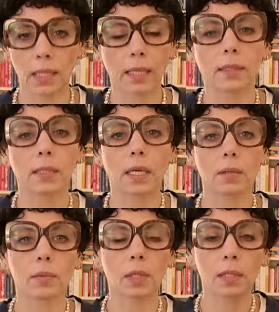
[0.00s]

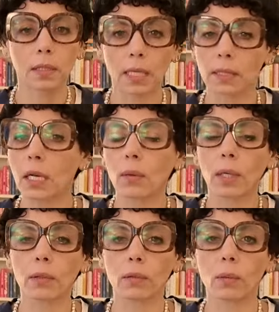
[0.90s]
landscape. That's how
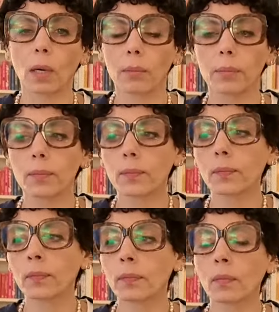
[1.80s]
I grew up.
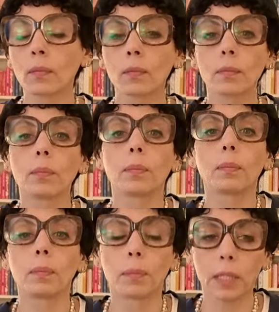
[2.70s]

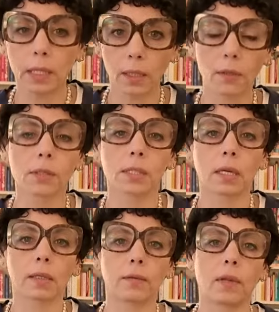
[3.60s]
But the other
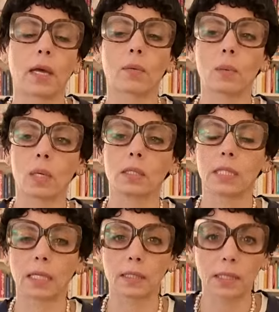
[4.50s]
side of that was
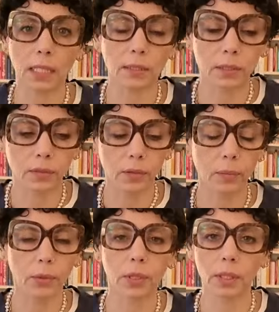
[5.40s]
that sense of
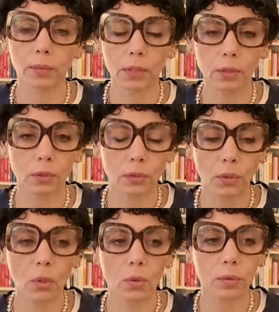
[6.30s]
community was
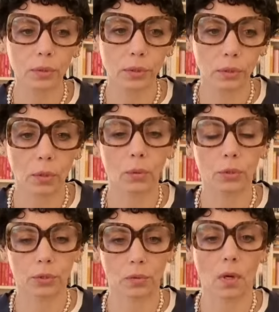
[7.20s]
so, so
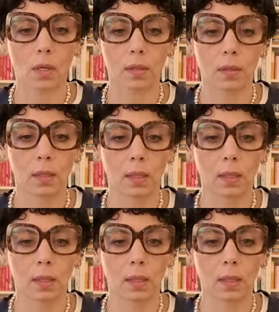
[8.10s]
strong.